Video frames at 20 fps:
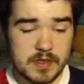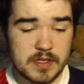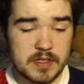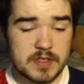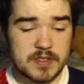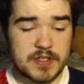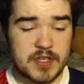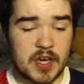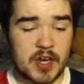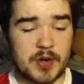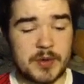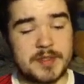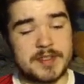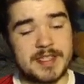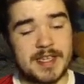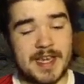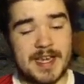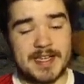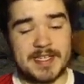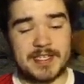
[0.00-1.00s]
Thiago into
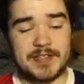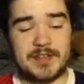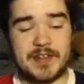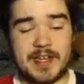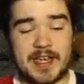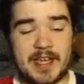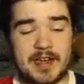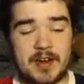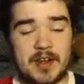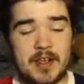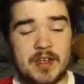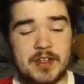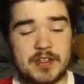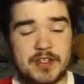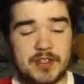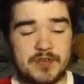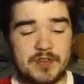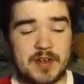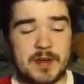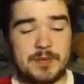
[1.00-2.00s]
Keita again,
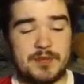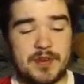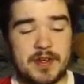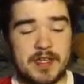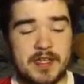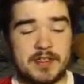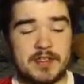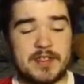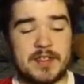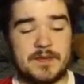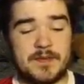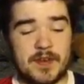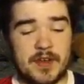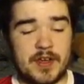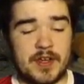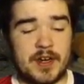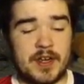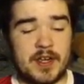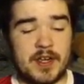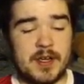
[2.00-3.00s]
to Ribery, to
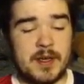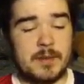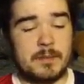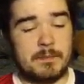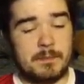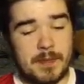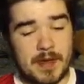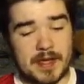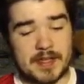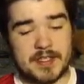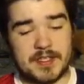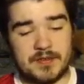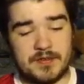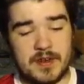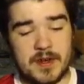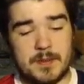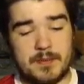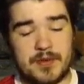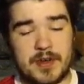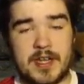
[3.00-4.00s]
Werner, back to
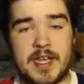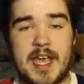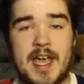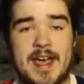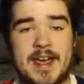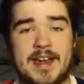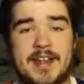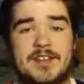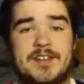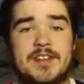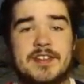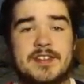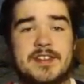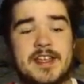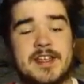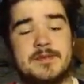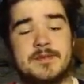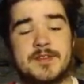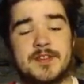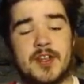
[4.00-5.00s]
Ribery, and it's the
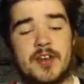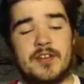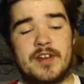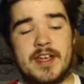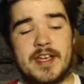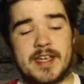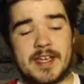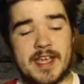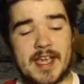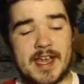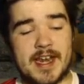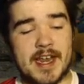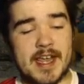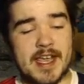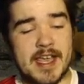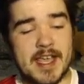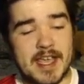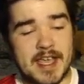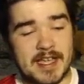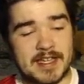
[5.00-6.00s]
same story again.
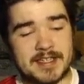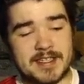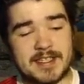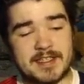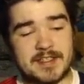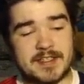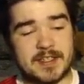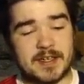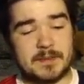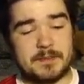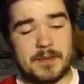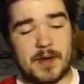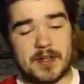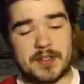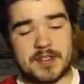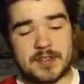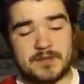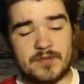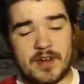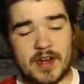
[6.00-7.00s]
It's into the
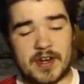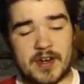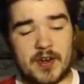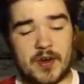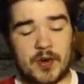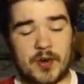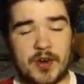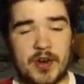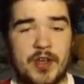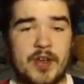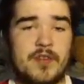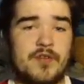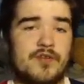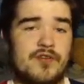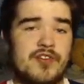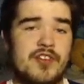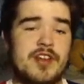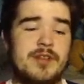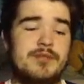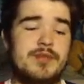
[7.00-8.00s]
bottom right corner,
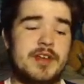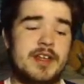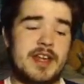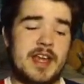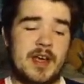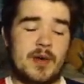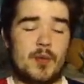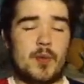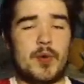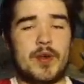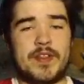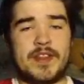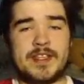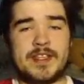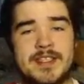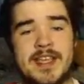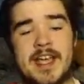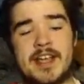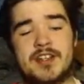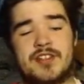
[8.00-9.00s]
Ribery there with
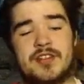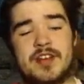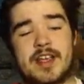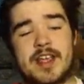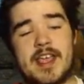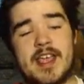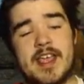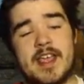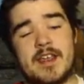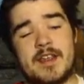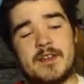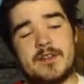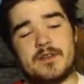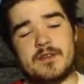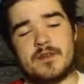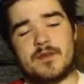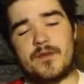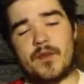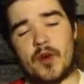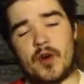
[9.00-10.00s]
hat-trick,
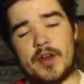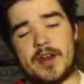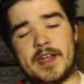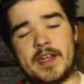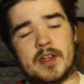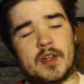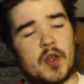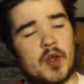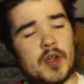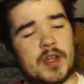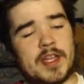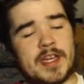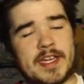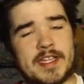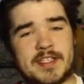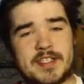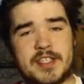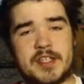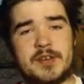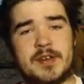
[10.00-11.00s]
4-0. All I need
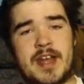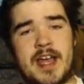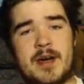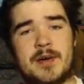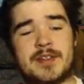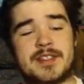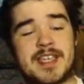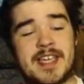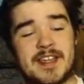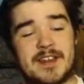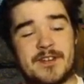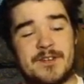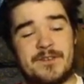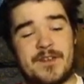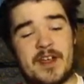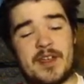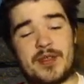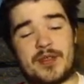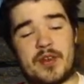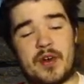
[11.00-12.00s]
to do now is get the
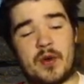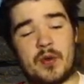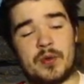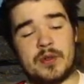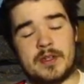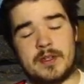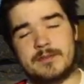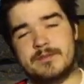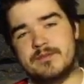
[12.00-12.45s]
5th goal.